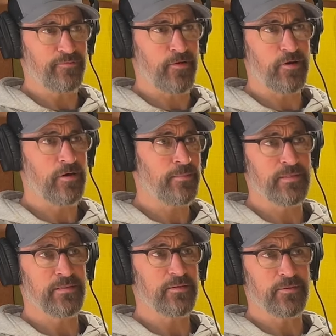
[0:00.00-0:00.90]
farm
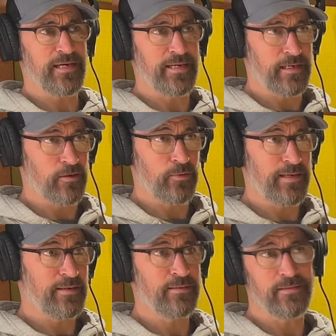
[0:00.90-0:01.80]
in little tiny
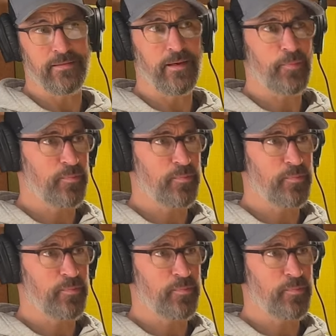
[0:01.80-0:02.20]
Gwinn in the upper